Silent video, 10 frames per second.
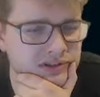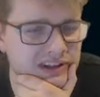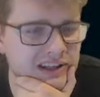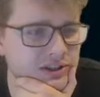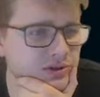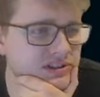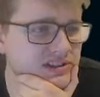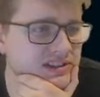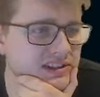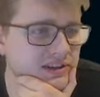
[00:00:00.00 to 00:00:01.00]
So that
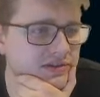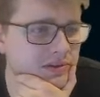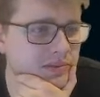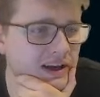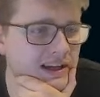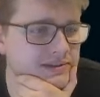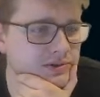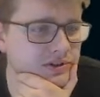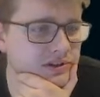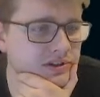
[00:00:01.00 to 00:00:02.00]
uses a different
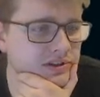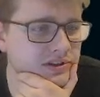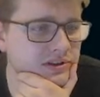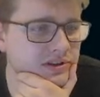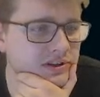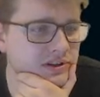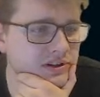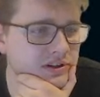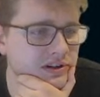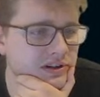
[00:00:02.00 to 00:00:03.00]
password
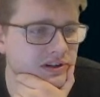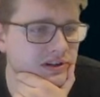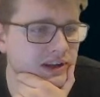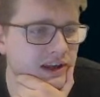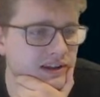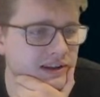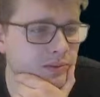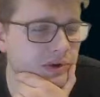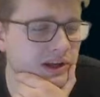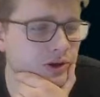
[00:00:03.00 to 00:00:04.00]
than
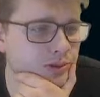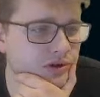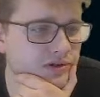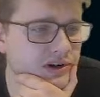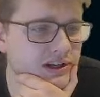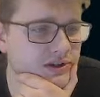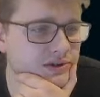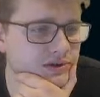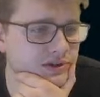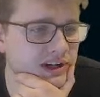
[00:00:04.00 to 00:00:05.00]
the payload
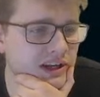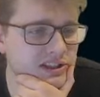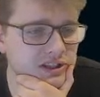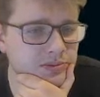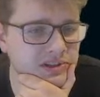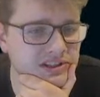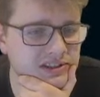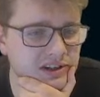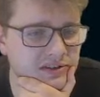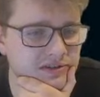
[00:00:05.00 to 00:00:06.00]
profiler for the HTTP
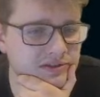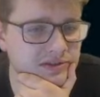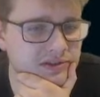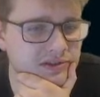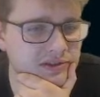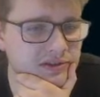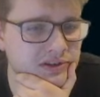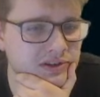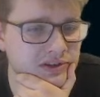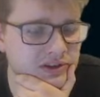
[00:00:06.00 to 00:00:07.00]
stuff.
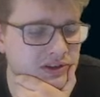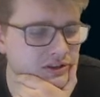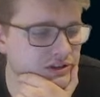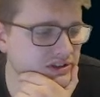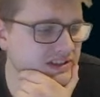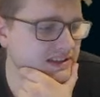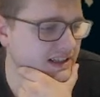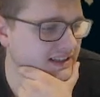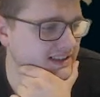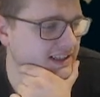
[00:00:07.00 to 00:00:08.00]
So is
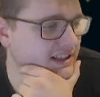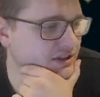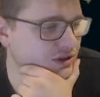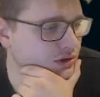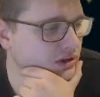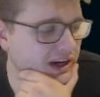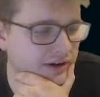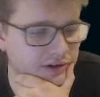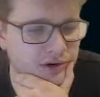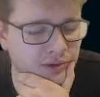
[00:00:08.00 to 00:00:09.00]
E2
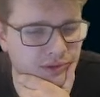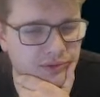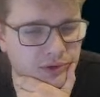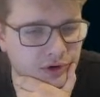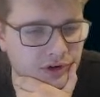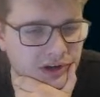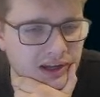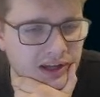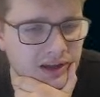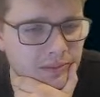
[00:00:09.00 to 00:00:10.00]
error code
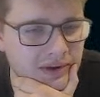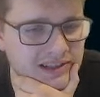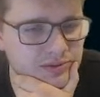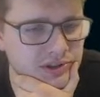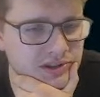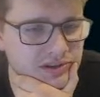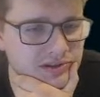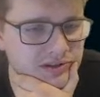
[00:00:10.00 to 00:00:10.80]
for password?